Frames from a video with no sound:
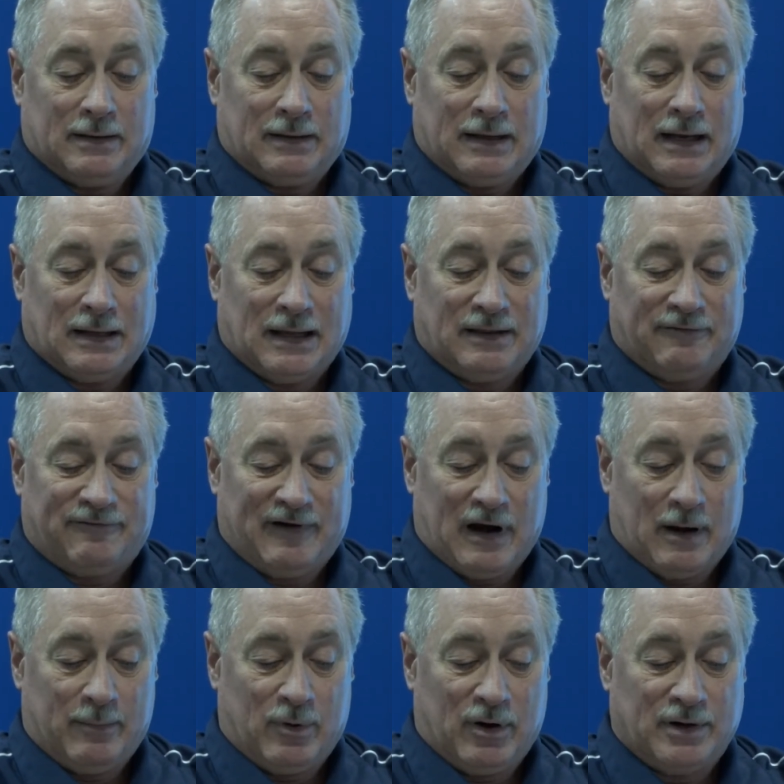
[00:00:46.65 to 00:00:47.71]
He led the
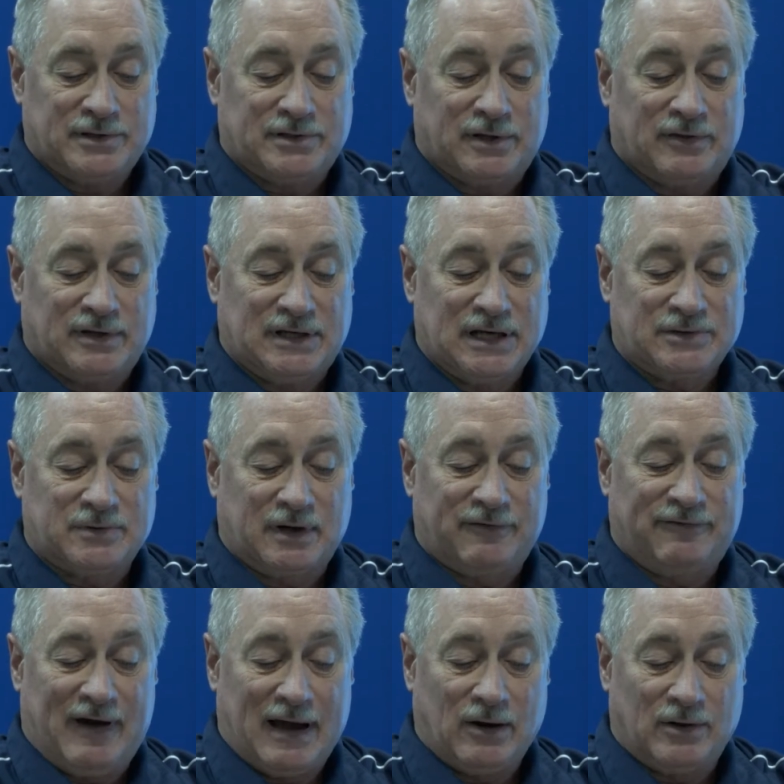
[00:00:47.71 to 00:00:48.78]
Firebirds to the district
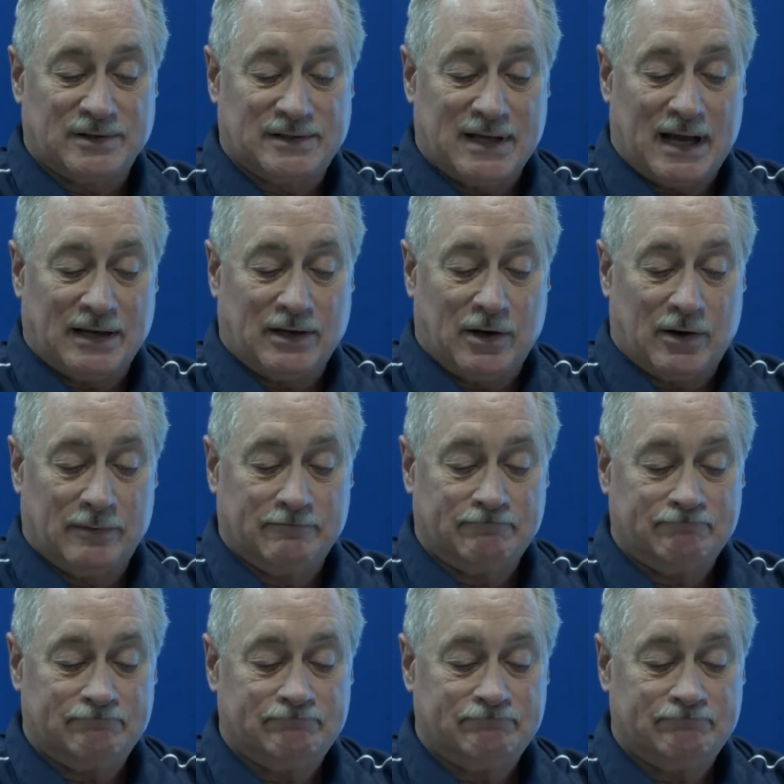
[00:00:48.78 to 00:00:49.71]
finals that year,